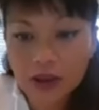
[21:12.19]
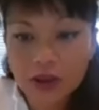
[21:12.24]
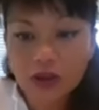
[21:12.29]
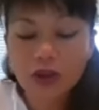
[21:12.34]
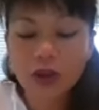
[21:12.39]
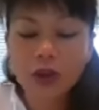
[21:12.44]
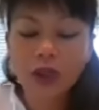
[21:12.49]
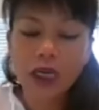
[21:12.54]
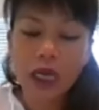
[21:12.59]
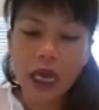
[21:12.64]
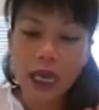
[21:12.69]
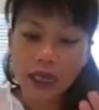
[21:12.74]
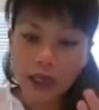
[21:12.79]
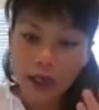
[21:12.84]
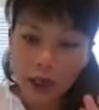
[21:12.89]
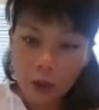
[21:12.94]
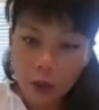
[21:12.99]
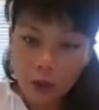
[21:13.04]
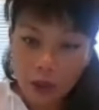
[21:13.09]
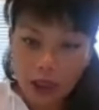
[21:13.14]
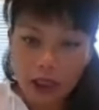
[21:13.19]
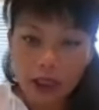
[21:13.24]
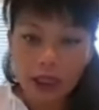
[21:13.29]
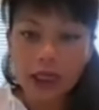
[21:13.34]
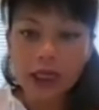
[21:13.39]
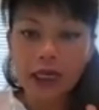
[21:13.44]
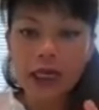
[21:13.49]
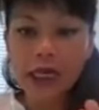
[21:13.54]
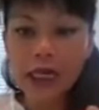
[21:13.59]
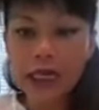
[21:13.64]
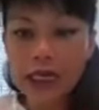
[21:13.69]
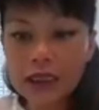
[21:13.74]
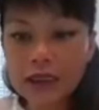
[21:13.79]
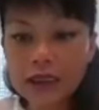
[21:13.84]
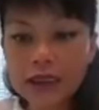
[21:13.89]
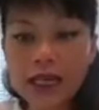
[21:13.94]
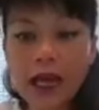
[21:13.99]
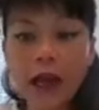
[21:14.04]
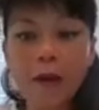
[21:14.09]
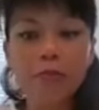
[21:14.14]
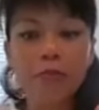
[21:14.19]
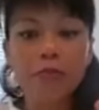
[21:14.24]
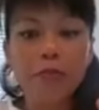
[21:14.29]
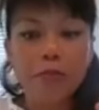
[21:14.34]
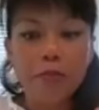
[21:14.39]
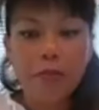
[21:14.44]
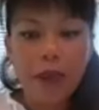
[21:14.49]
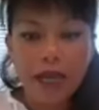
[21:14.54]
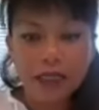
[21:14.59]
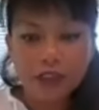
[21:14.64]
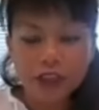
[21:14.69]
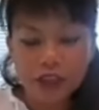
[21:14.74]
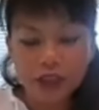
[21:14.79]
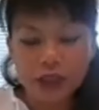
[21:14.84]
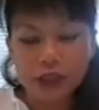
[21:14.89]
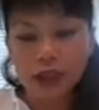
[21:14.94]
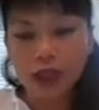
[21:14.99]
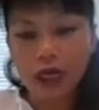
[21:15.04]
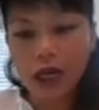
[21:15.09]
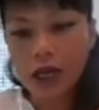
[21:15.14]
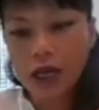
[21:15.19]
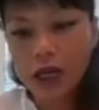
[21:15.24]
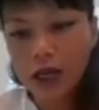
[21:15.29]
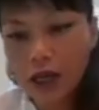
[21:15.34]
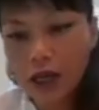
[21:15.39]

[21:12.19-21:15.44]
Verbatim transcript: So, in a way, it's a better